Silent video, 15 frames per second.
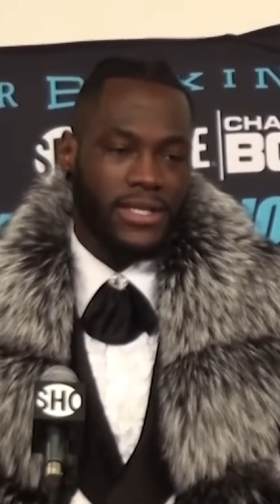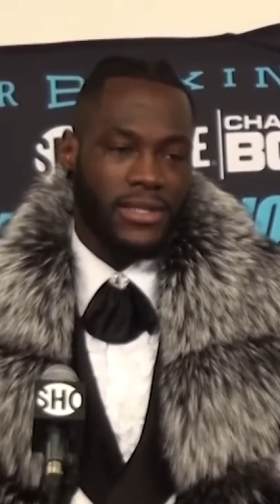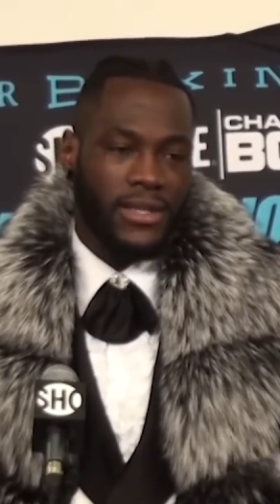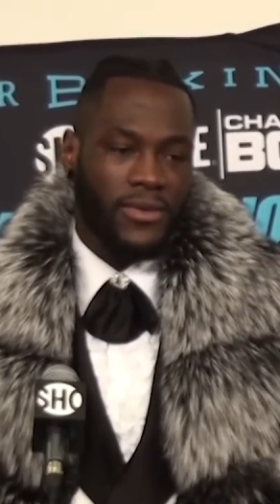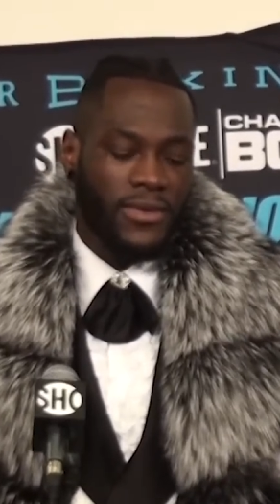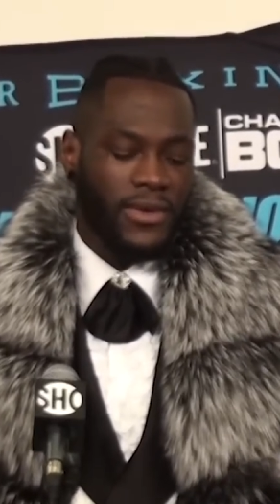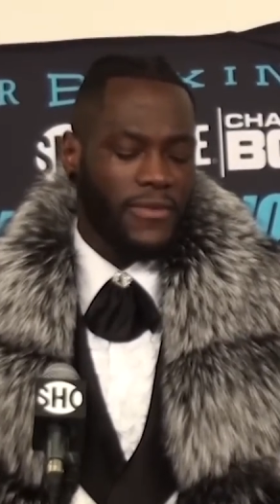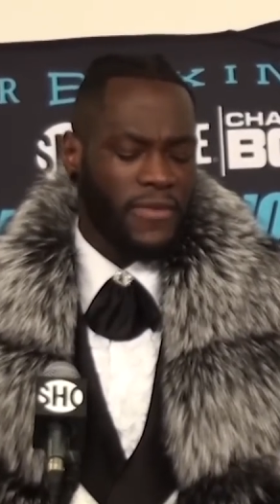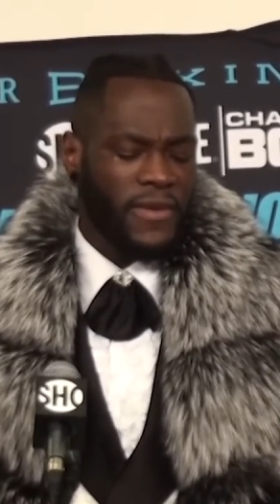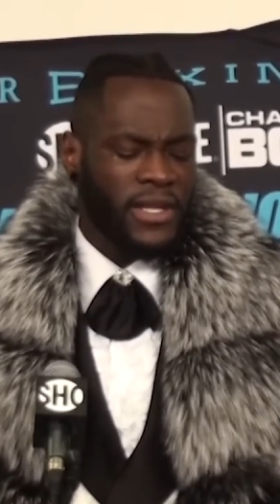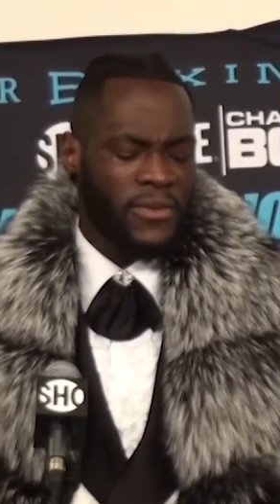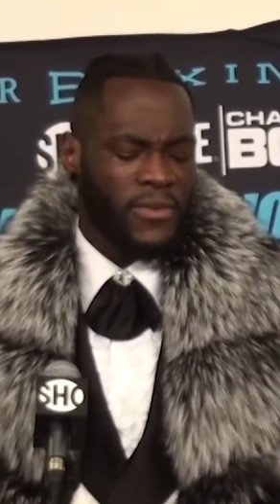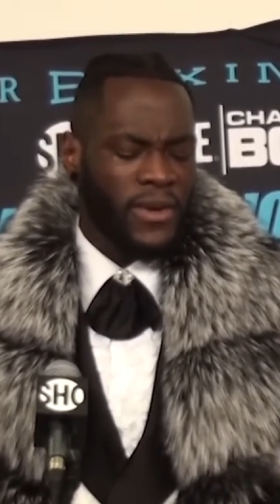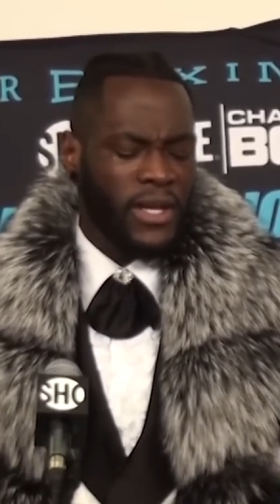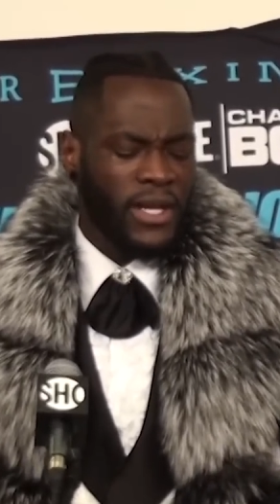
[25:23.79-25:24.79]
You know, 50
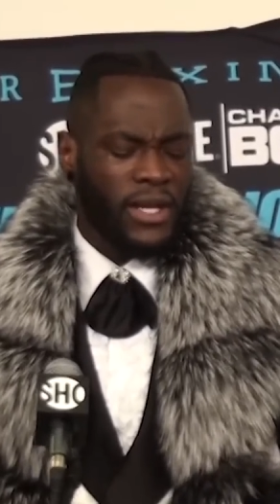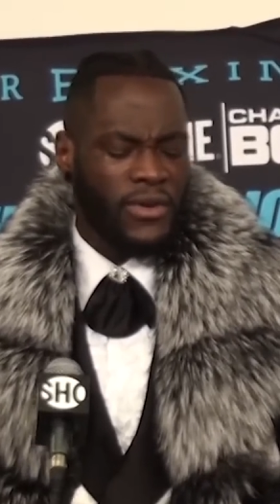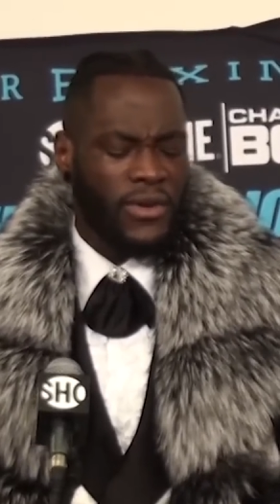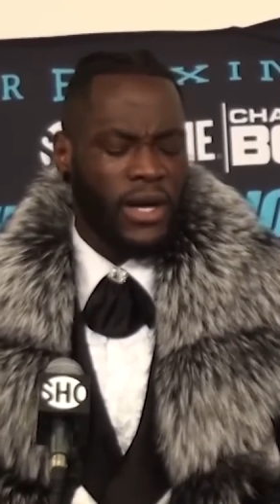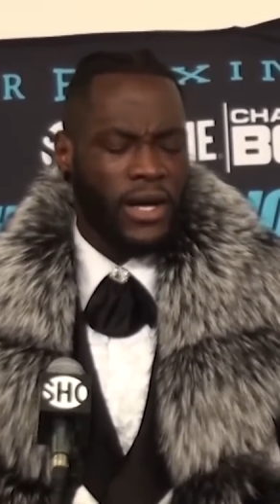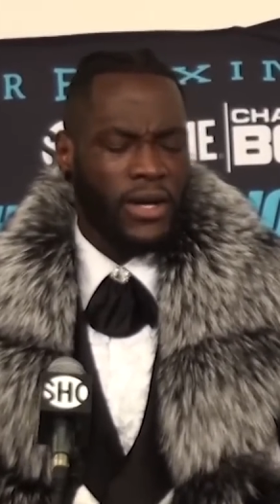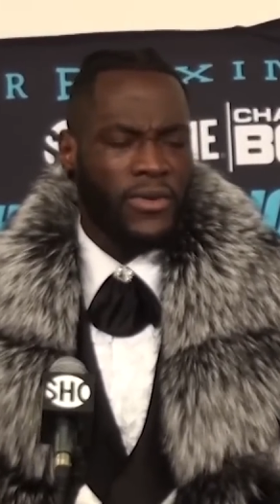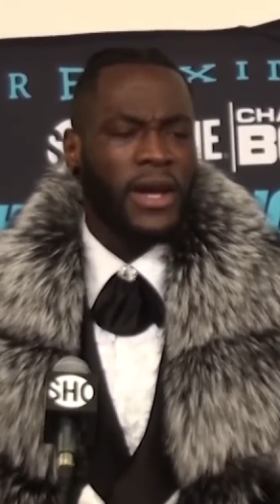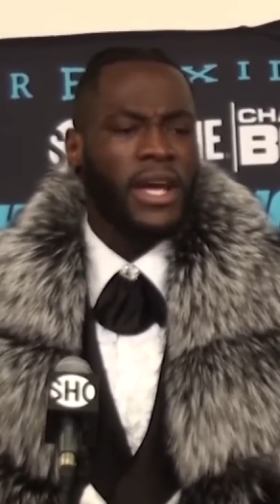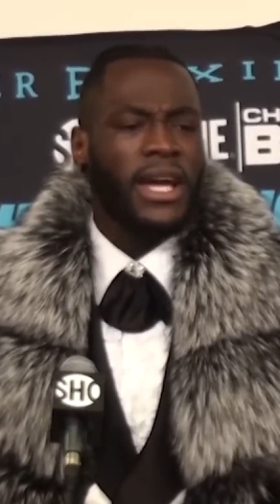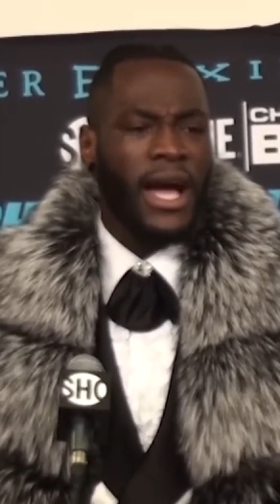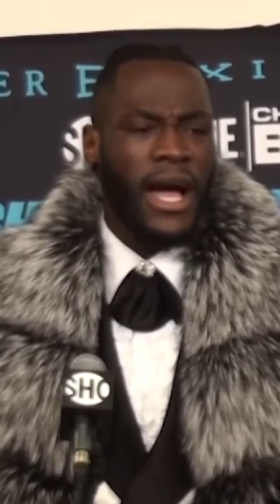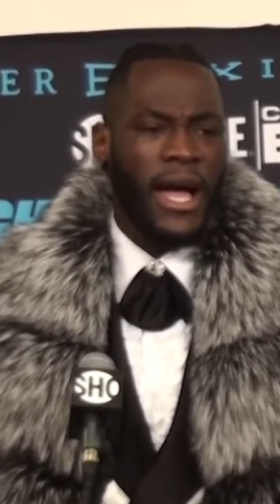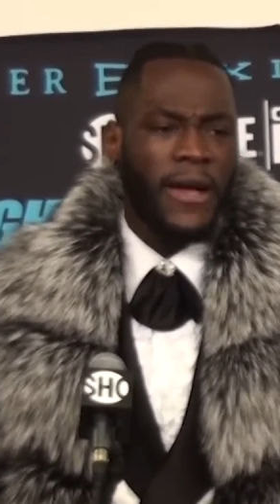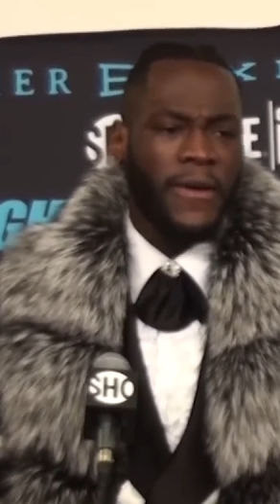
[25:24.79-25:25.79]
really a great
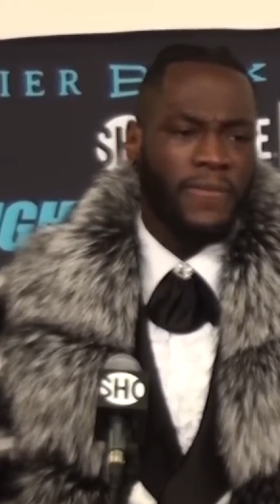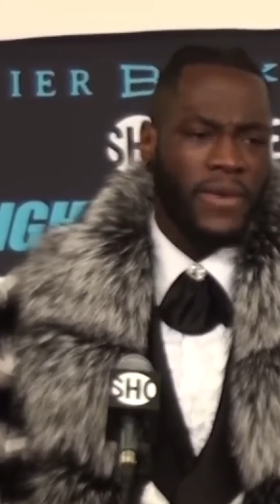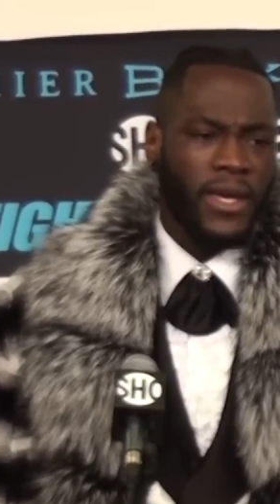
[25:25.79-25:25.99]
guy.